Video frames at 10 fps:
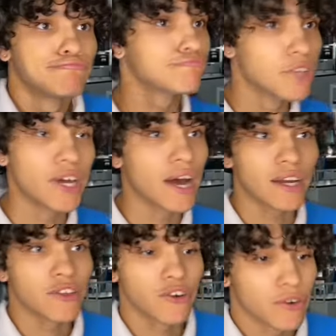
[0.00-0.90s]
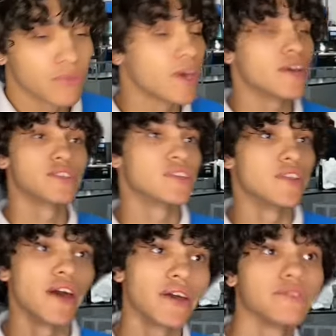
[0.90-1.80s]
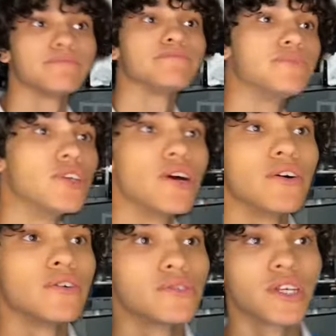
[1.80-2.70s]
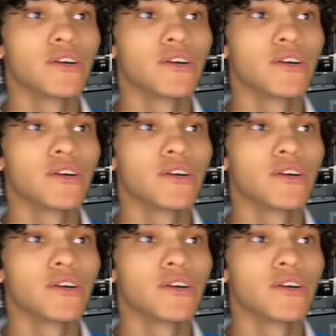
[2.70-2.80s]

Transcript: you got other things than that, you know. So.